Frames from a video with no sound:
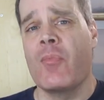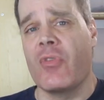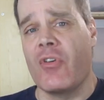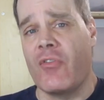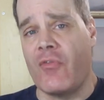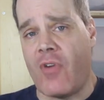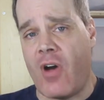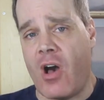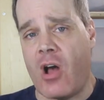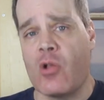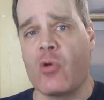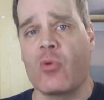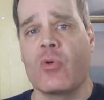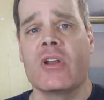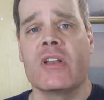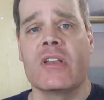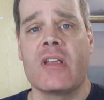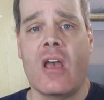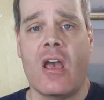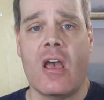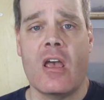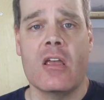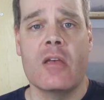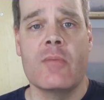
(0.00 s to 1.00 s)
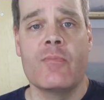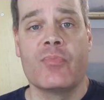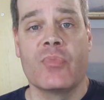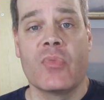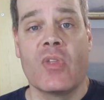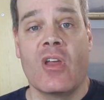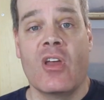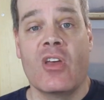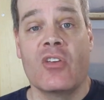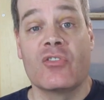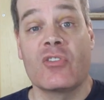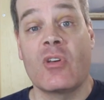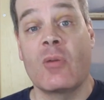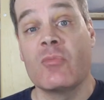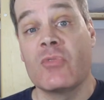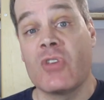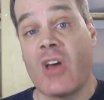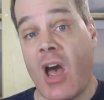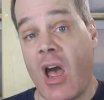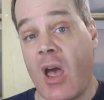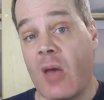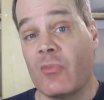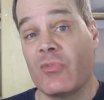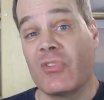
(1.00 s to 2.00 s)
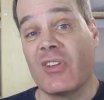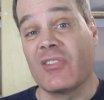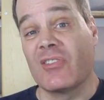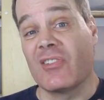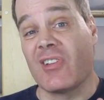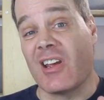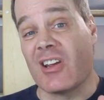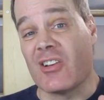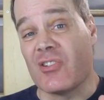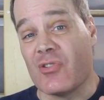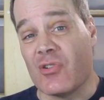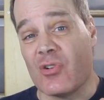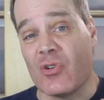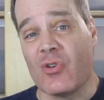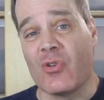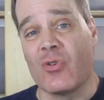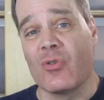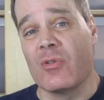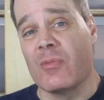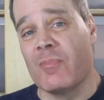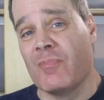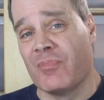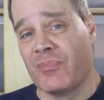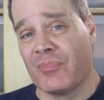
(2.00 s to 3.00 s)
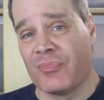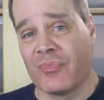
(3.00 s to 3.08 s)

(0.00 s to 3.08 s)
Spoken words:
the following day. Sometimes it's like noon,